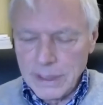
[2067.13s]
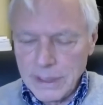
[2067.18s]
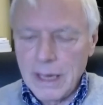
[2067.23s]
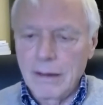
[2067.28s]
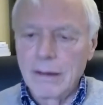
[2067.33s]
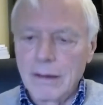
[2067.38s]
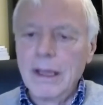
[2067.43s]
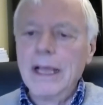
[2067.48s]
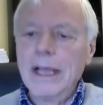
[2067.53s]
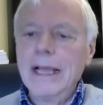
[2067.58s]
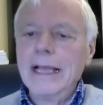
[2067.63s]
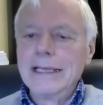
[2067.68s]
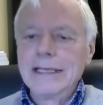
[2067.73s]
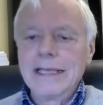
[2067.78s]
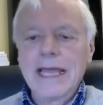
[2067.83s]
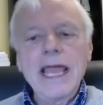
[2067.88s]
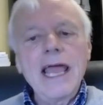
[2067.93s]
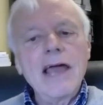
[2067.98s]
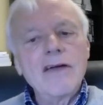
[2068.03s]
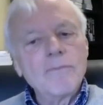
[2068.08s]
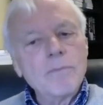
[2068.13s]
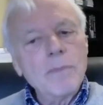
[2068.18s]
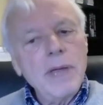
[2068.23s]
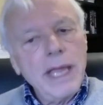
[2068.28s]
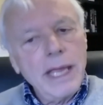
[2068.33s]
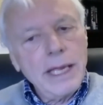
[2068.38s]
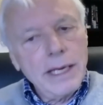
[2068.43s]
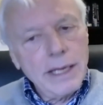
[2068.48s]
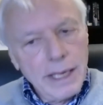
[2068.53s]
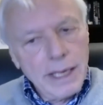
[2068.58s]
Now, they have
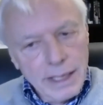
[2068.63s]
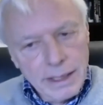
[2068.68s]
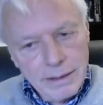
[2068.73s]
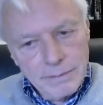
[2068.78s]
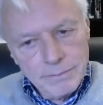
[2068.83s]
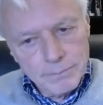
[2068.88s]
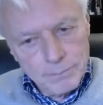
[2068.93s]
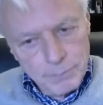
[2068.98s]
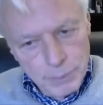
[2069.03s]
made a